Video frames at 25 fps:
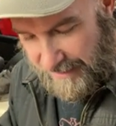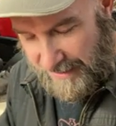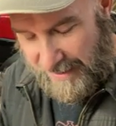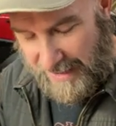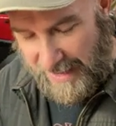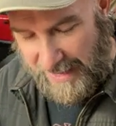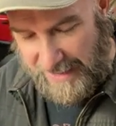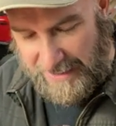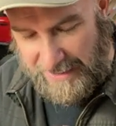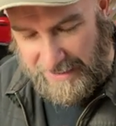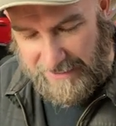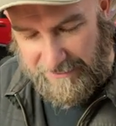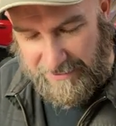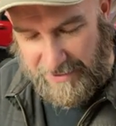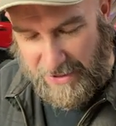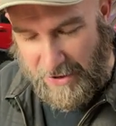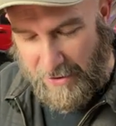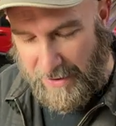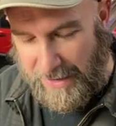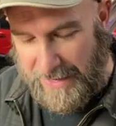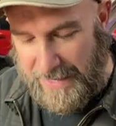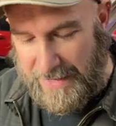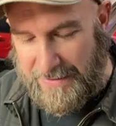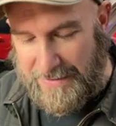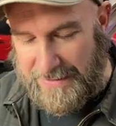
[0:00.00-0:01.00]
I didn't even know
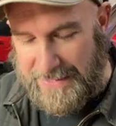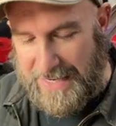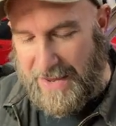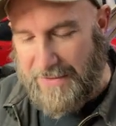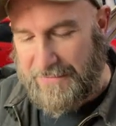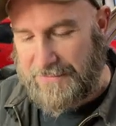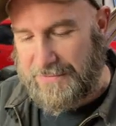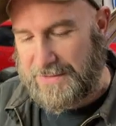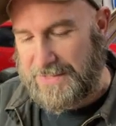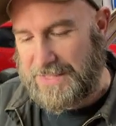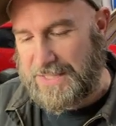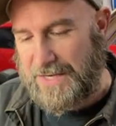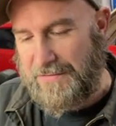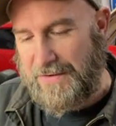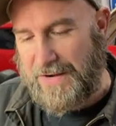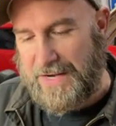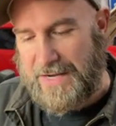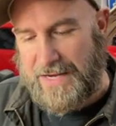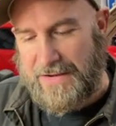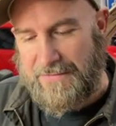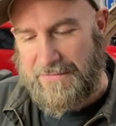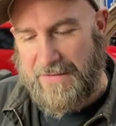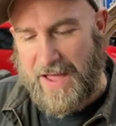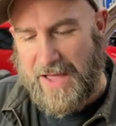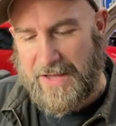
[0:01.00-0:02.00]
any of this stuff had
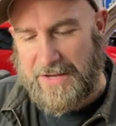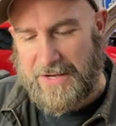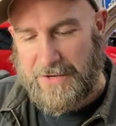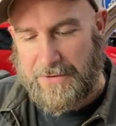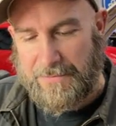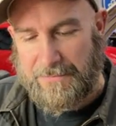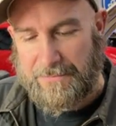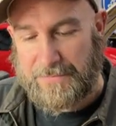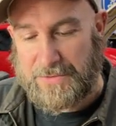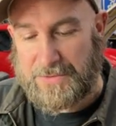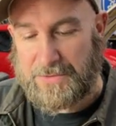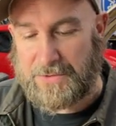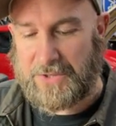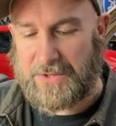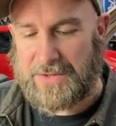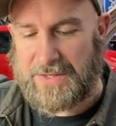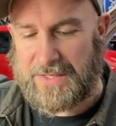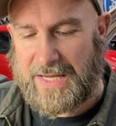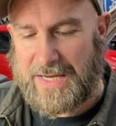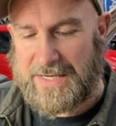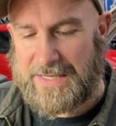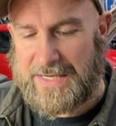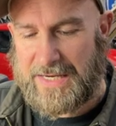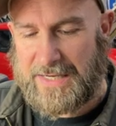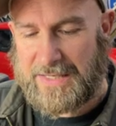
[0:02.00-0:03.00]
any value. It's a good thing
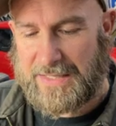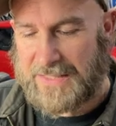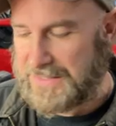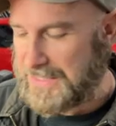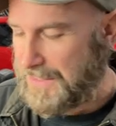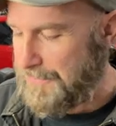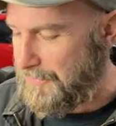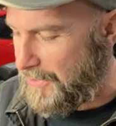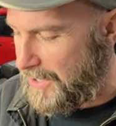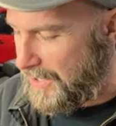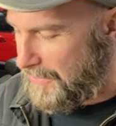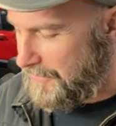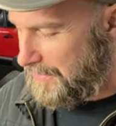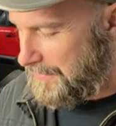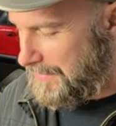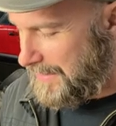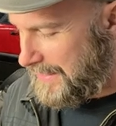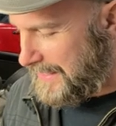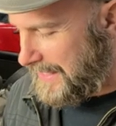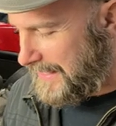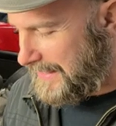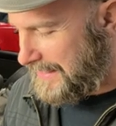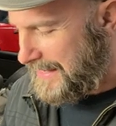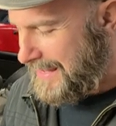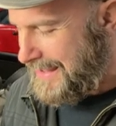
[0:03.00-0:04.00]
I didn't, because I probably would have been
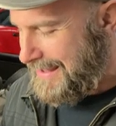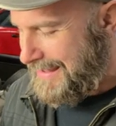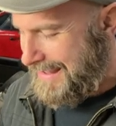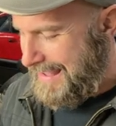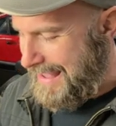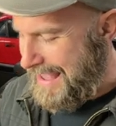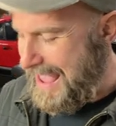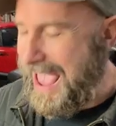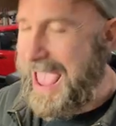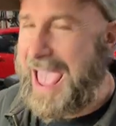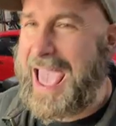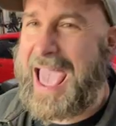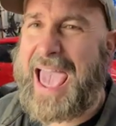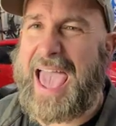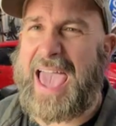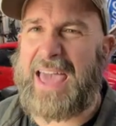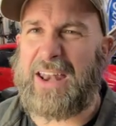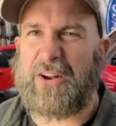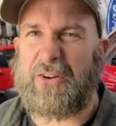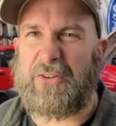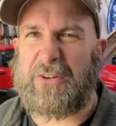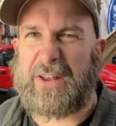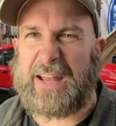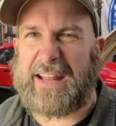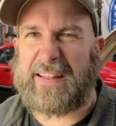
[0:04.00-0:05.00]
like, I
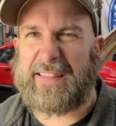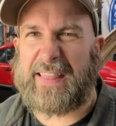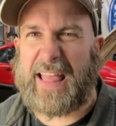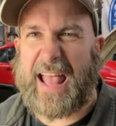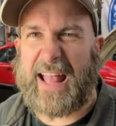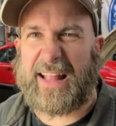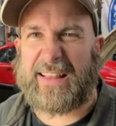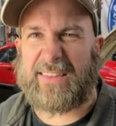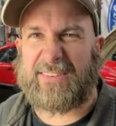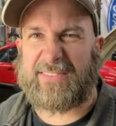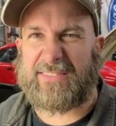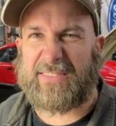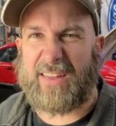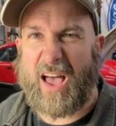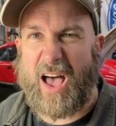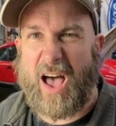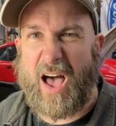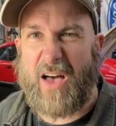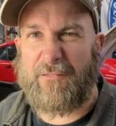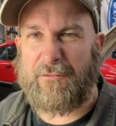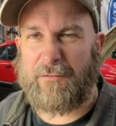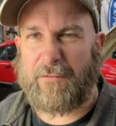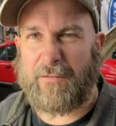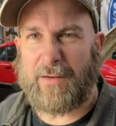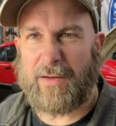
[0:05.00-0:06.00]
don't need that
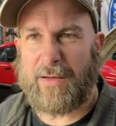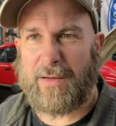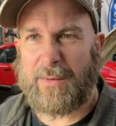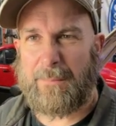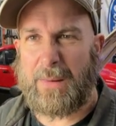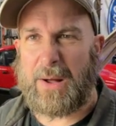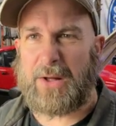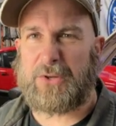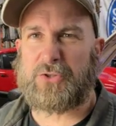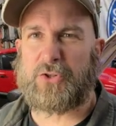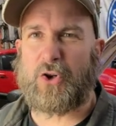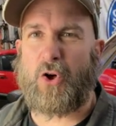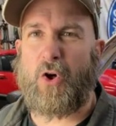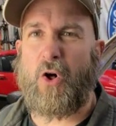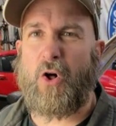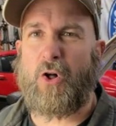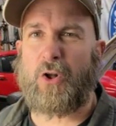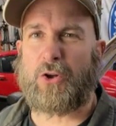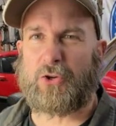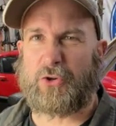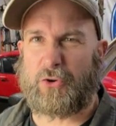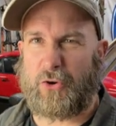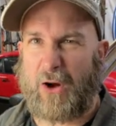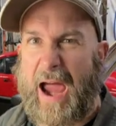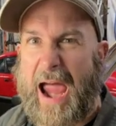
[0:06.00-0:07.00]
stuff. Bunch of
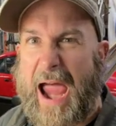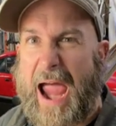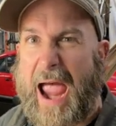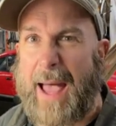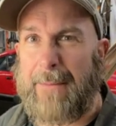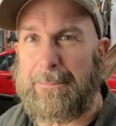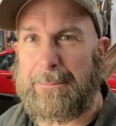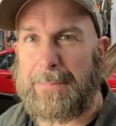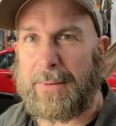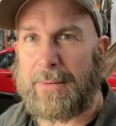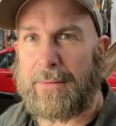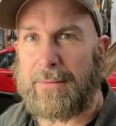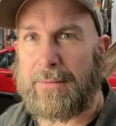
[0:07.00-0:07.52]
old crap.